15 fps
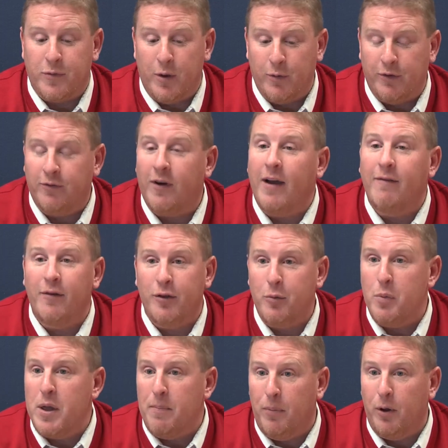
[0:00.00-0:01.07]
There was 5 other
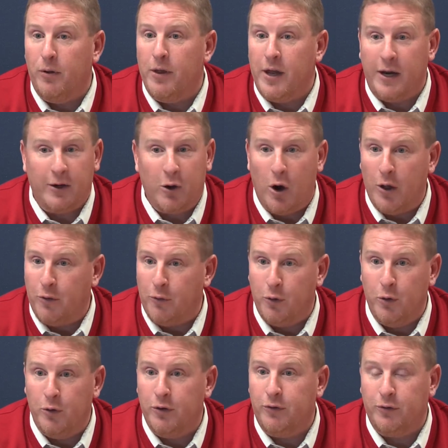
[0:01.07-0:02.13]
people that had gone
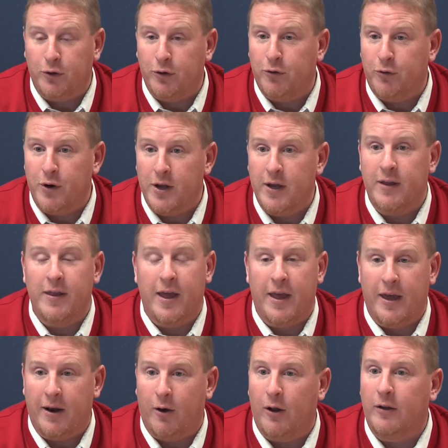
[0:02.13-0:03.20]
through the surgery, and they
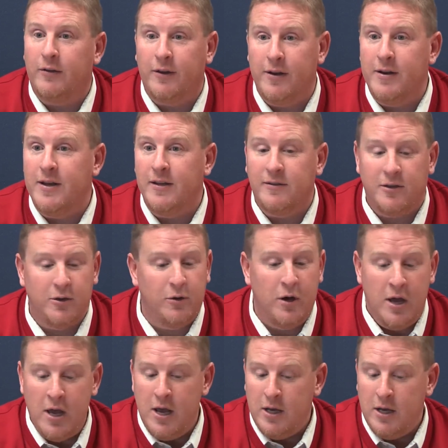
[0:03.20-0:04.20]
had all done knees too.